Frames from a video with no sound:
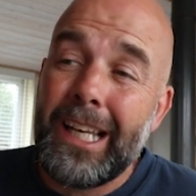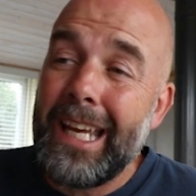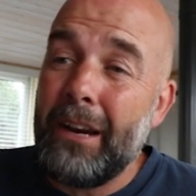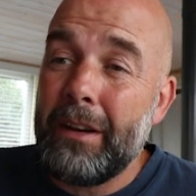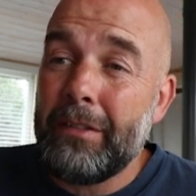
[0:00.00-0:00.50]

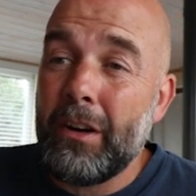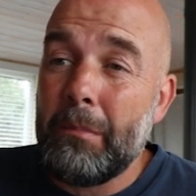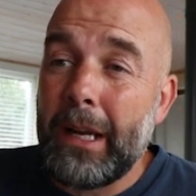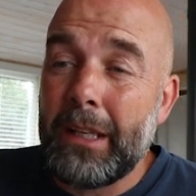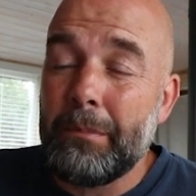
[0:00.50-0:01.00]
clear even
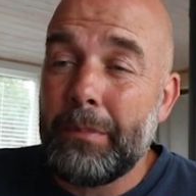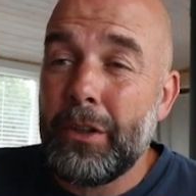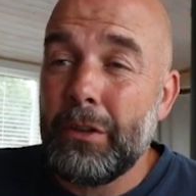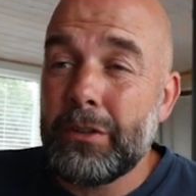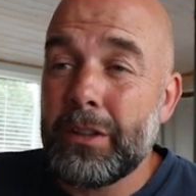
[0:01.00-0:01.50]
on my
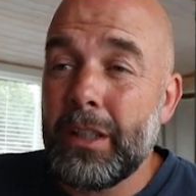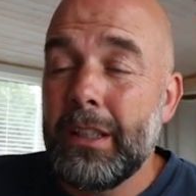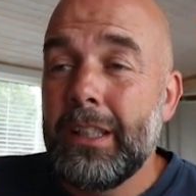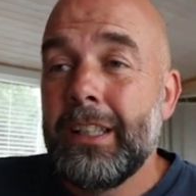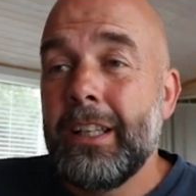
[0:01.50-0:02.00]
computer
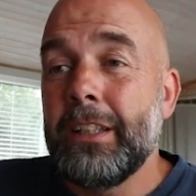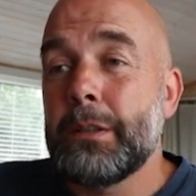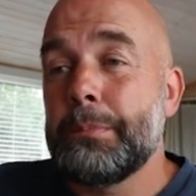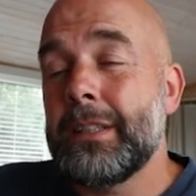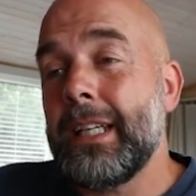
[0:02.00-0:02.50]
and
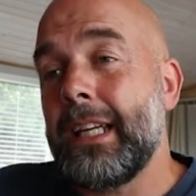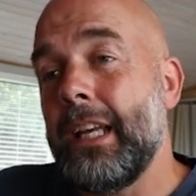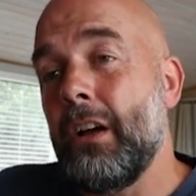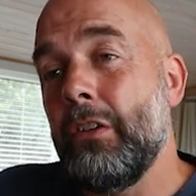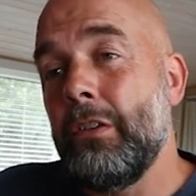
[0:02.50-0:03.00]

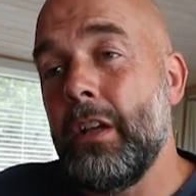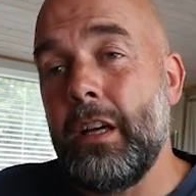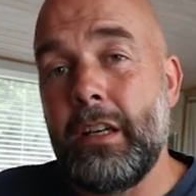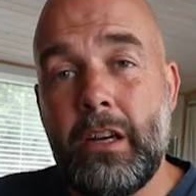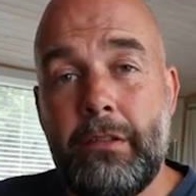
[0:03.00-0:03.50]
particularly on
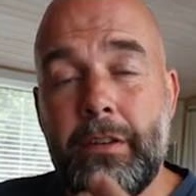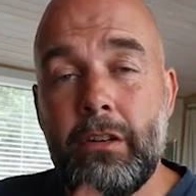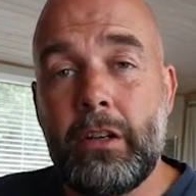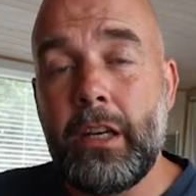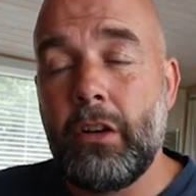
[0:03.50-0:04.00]
the, you know, if you're
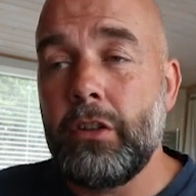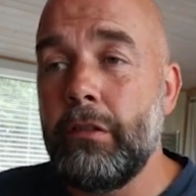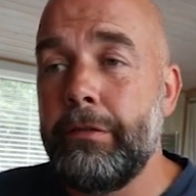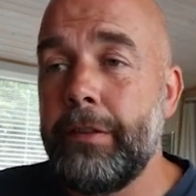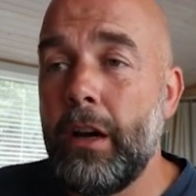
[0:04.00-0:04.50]
looking on
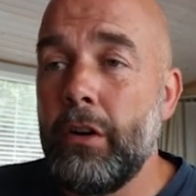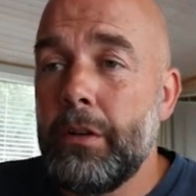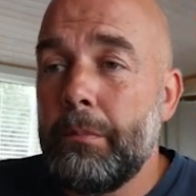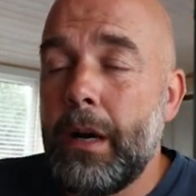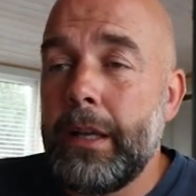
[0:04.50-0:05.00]
your
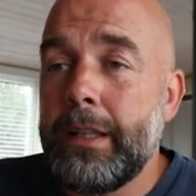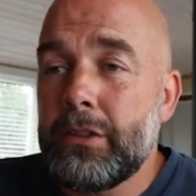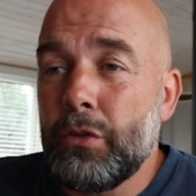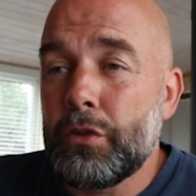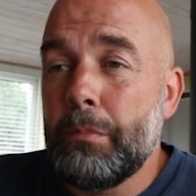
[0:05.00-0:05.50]
phone, buying
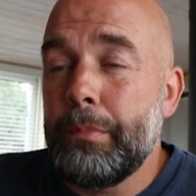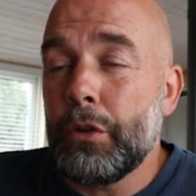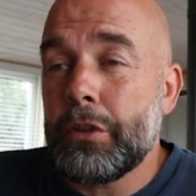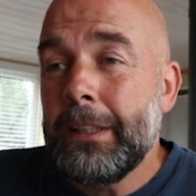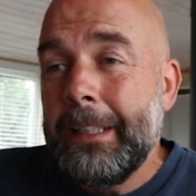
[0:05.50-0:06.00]
these sorts of
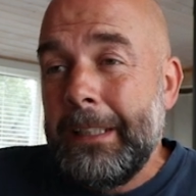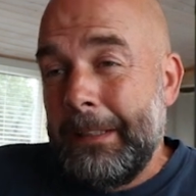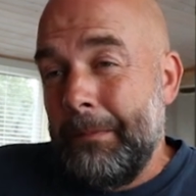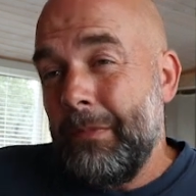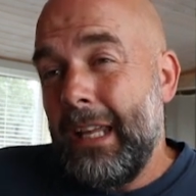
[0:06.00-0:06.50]

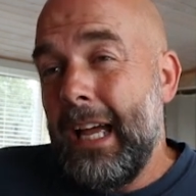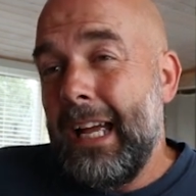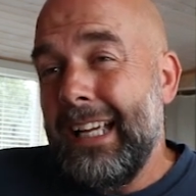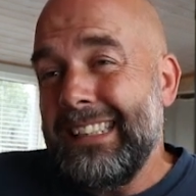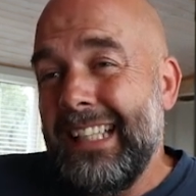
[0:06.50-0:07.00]
books,
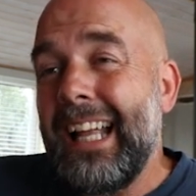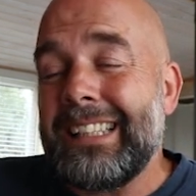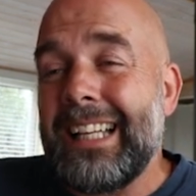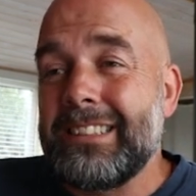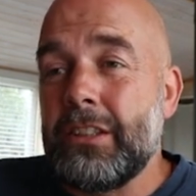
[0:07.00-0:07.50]

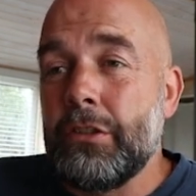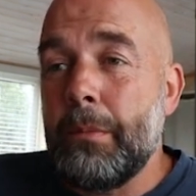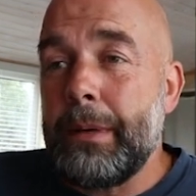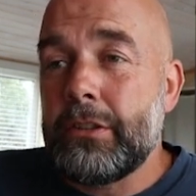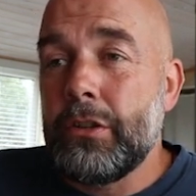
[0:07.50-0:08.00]
that, that's too
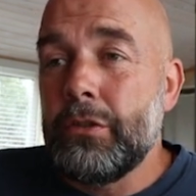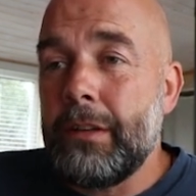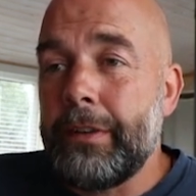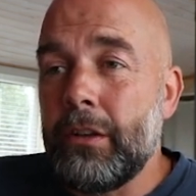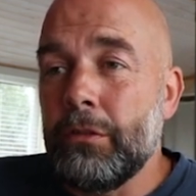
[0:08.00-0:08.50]
a bit too
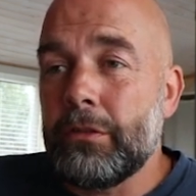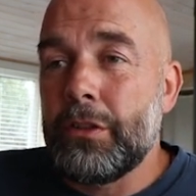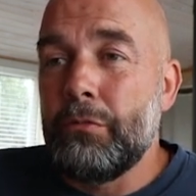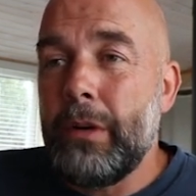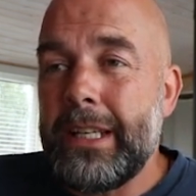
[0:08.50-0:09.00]
difficult
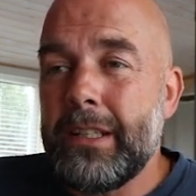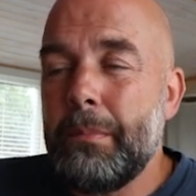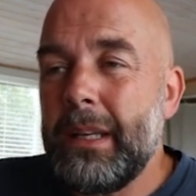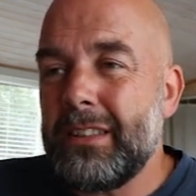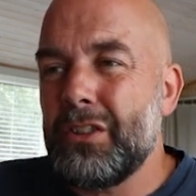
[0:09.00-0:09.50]
to read and a
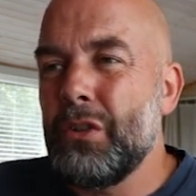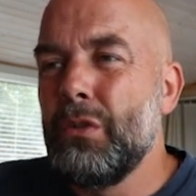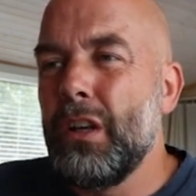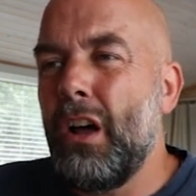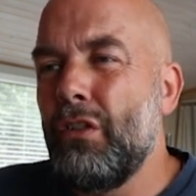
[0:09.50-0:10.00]
bit too
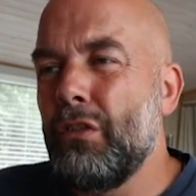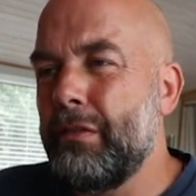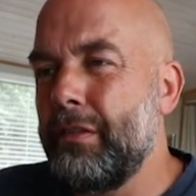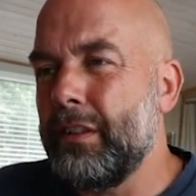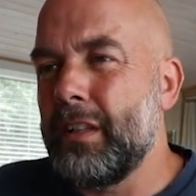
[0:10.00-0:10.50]
long
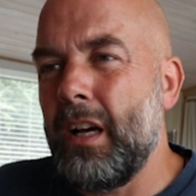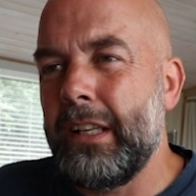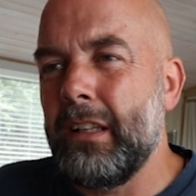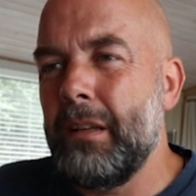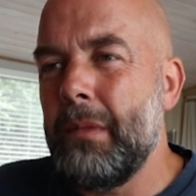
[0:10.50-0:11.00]
for a
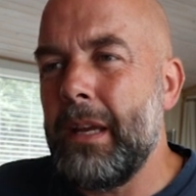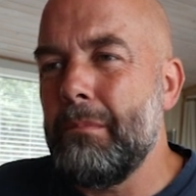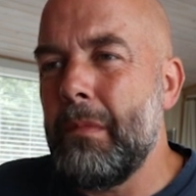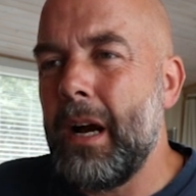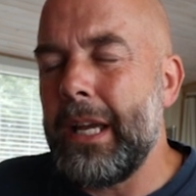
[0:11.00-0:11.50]
title in,
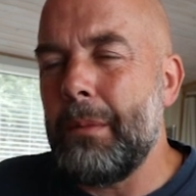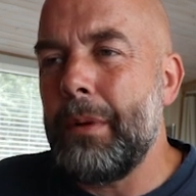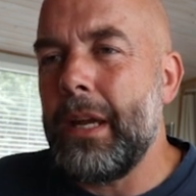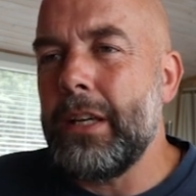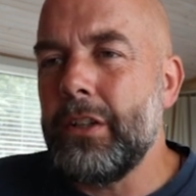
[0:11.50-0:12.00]
in my
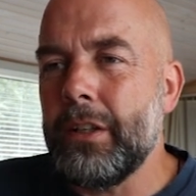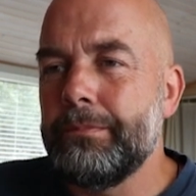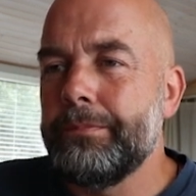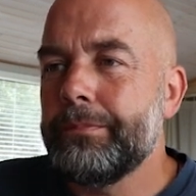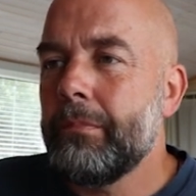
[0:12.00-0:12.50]
opinion.